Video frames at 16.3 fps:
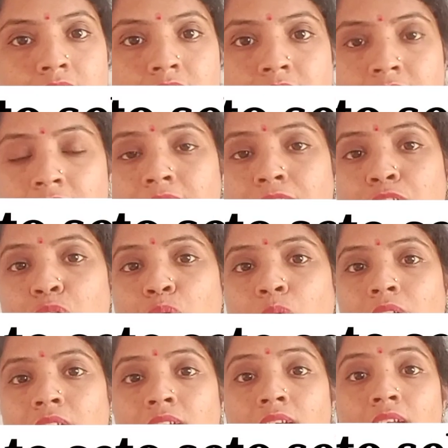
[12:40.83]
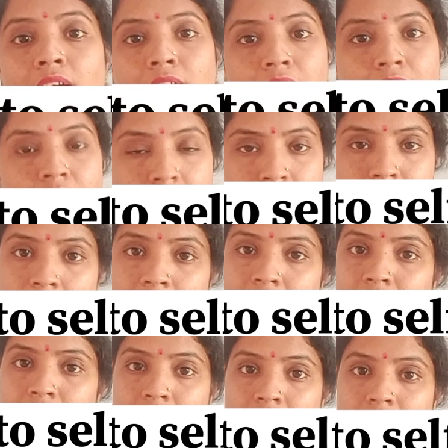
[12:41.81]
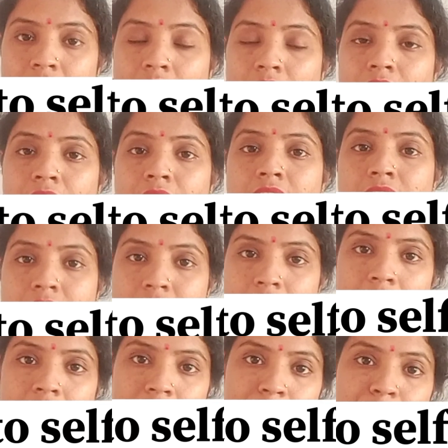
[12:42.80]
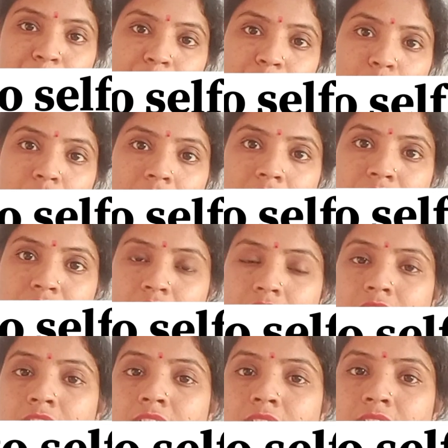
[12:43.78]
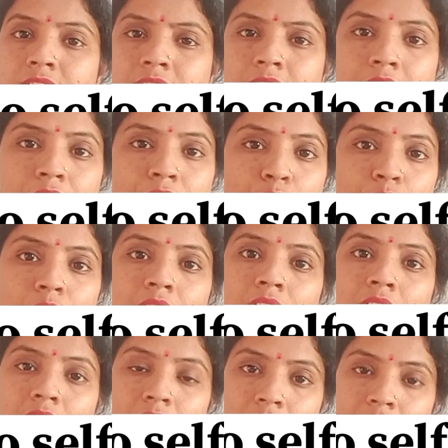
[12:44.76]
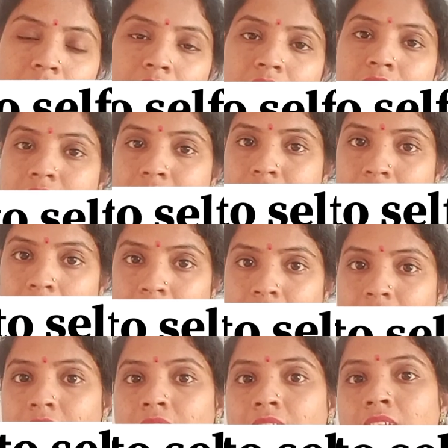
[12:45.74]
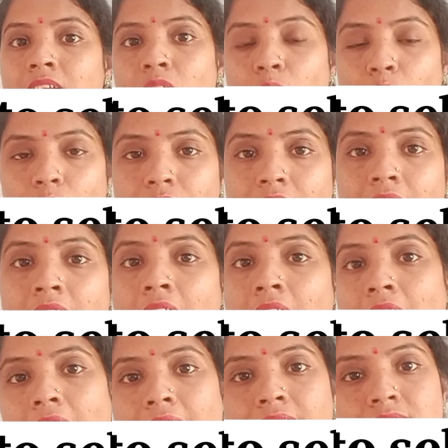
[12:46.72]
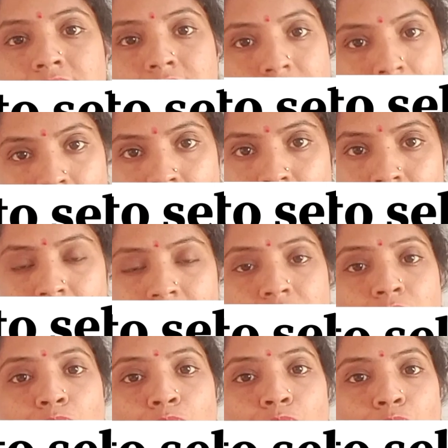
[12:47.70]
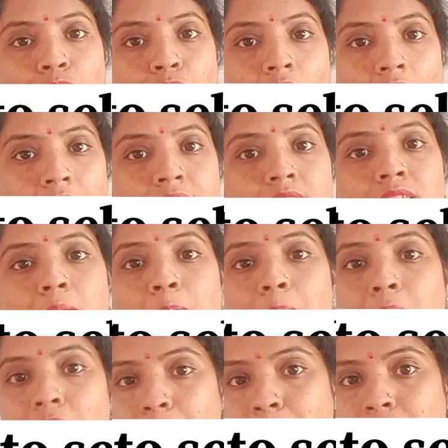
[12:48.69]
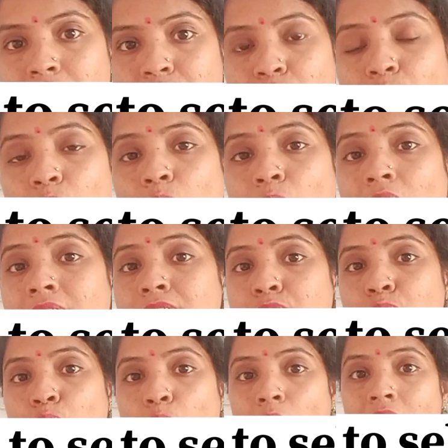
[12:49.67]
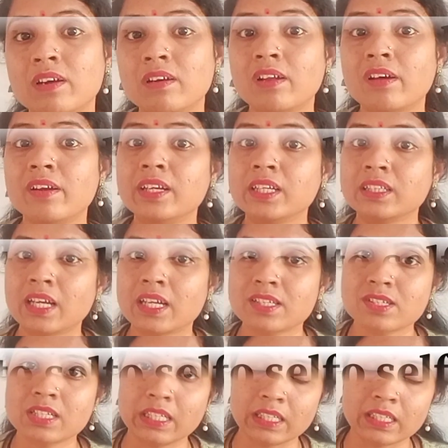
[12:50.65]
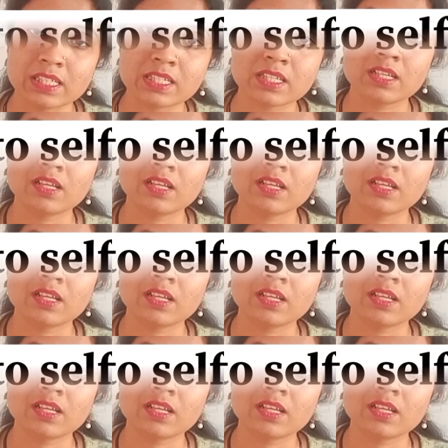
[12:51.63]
set your learning style. Okay, just set your learning style. Okay, and the second is find the purpose why you are learning that skills,